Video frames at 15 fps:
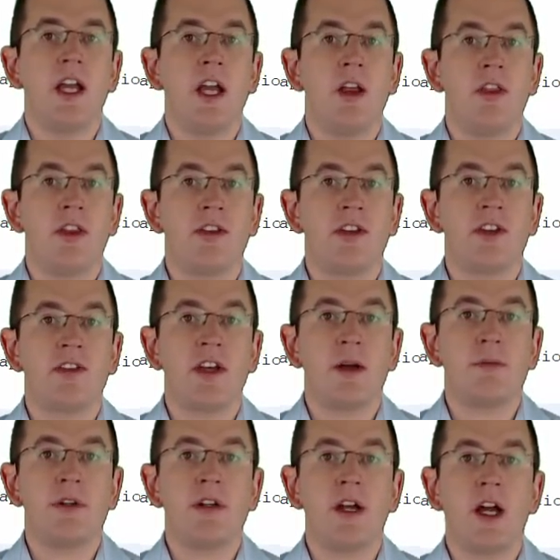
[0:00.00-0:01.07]
In this
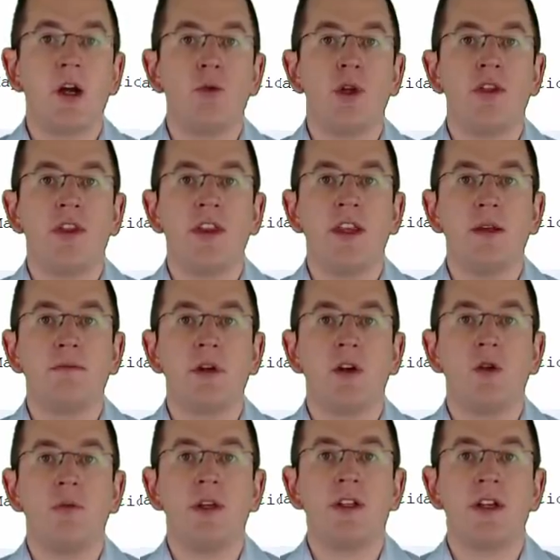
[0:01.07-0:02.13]
example, I read the
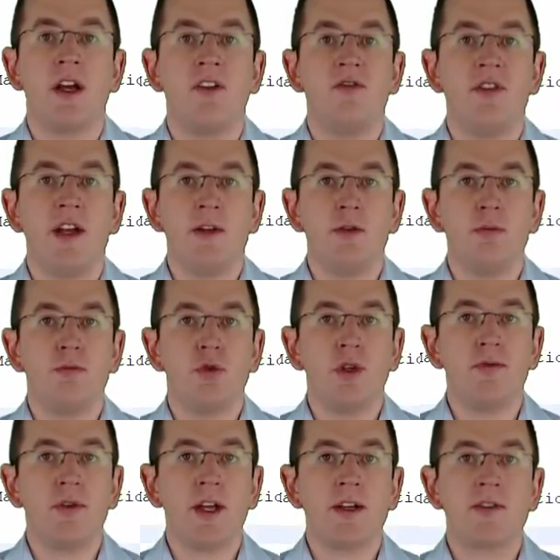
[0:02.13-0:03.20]
parameter value
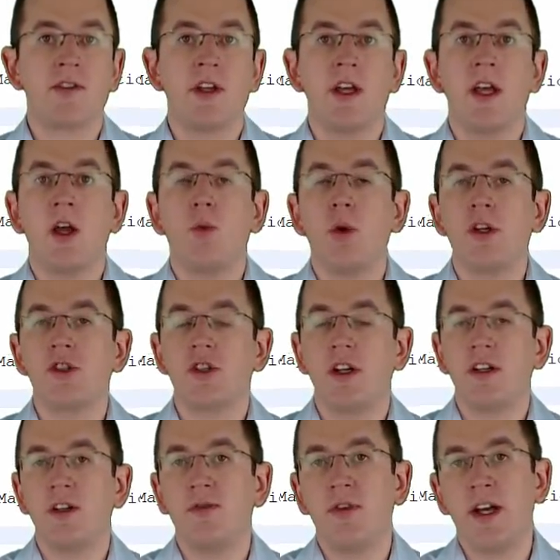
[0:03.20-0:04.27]
prefix, which
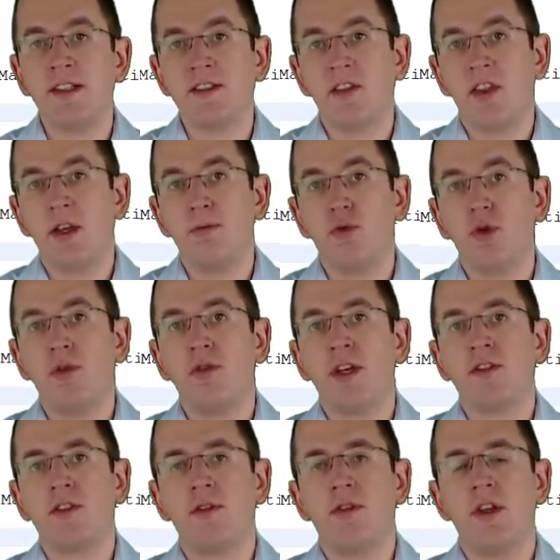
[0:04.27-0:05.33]
defines the
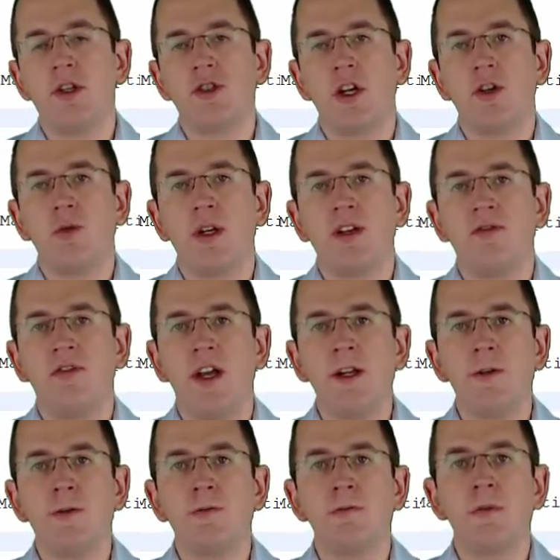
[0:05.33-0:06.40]
prefix of the generated
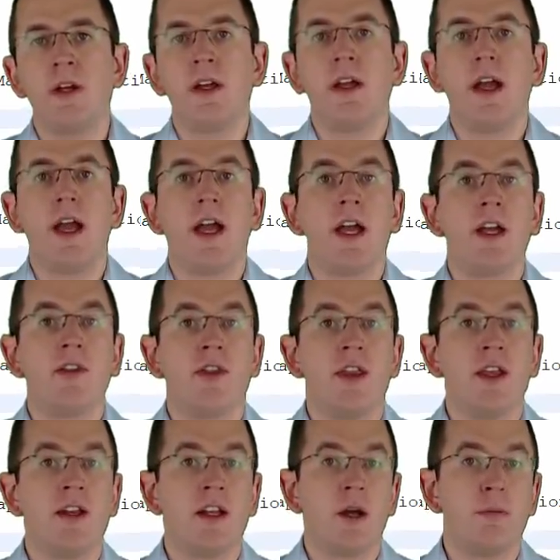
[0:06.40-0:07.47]
value, and
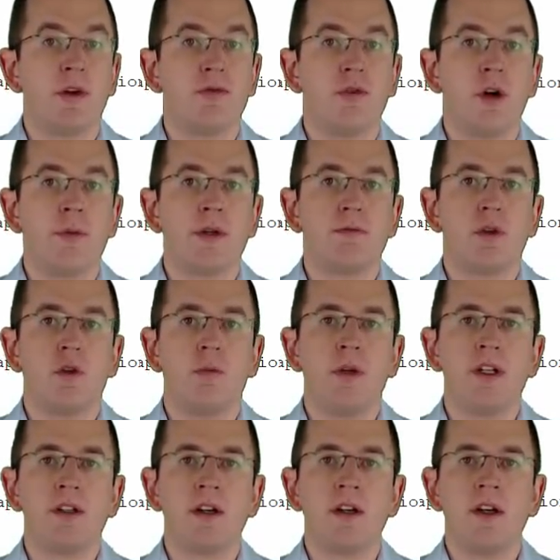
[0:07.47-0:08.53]
the number format
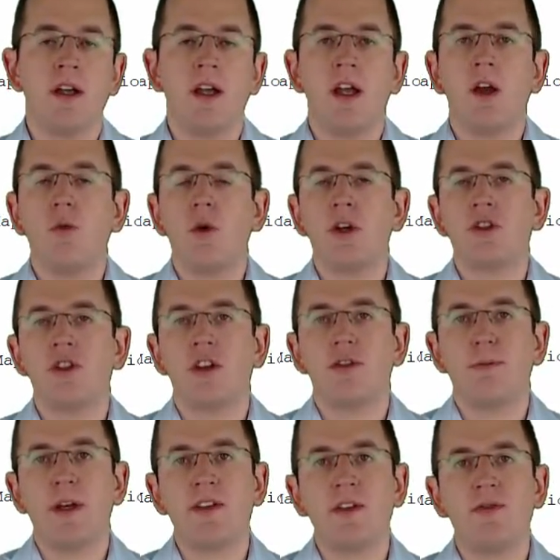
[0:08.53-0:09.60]
parameter, which
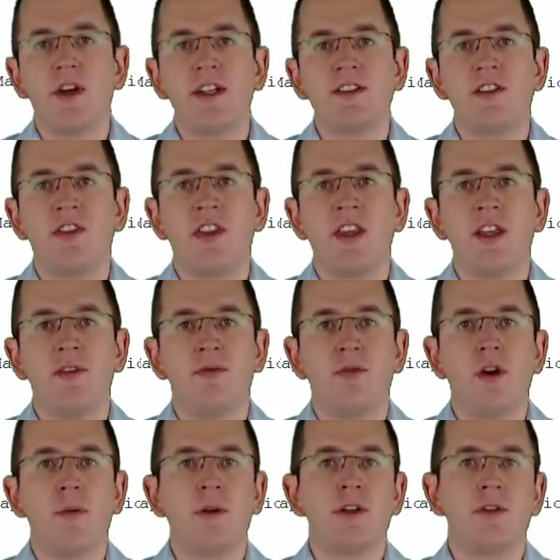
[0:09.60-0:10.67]
specifies the
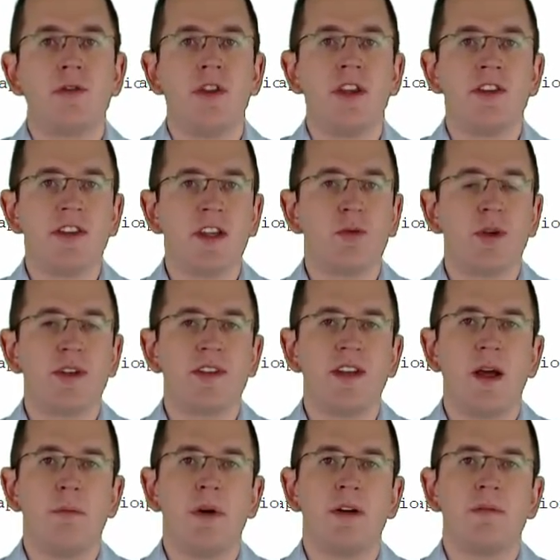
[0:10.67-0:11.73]
format of the sequence
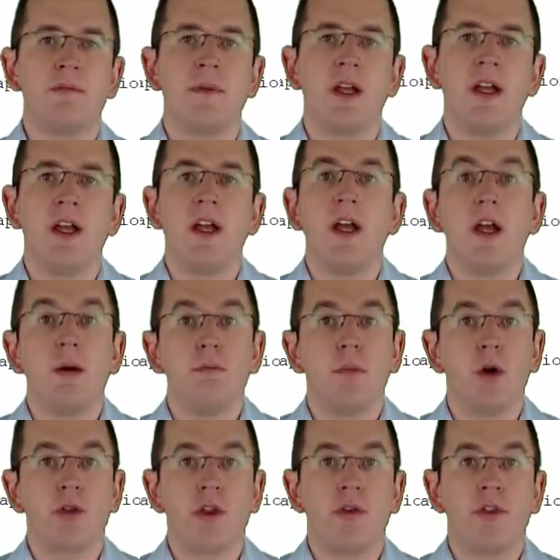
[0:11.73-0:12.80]
number.
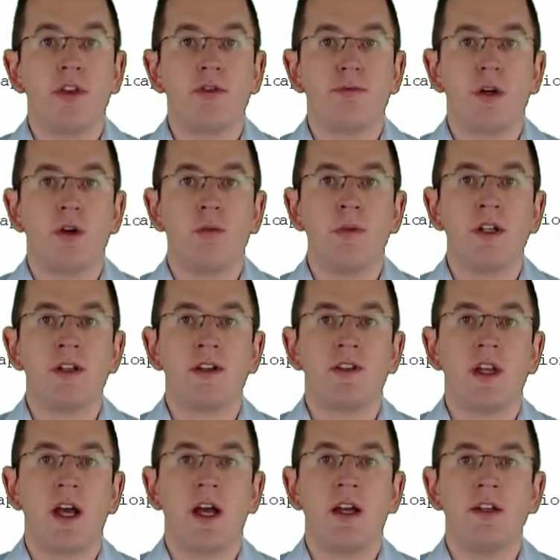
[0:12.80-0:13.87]
Both of these
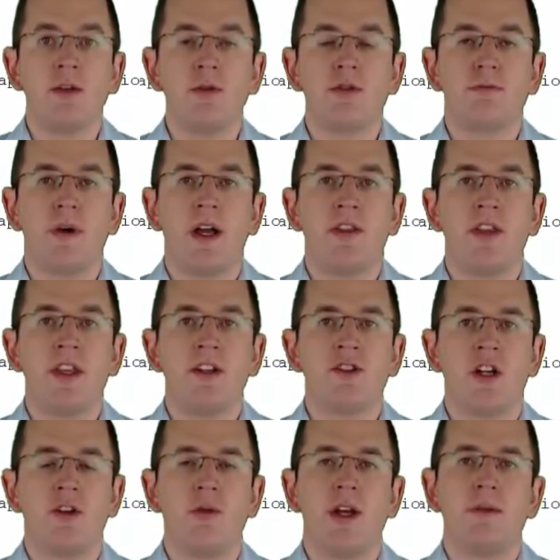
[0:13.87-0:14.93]
parameters are used by the
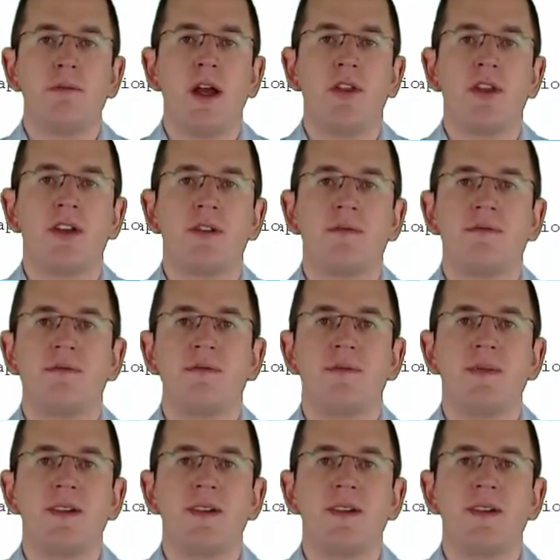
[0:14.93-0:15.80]
generate method.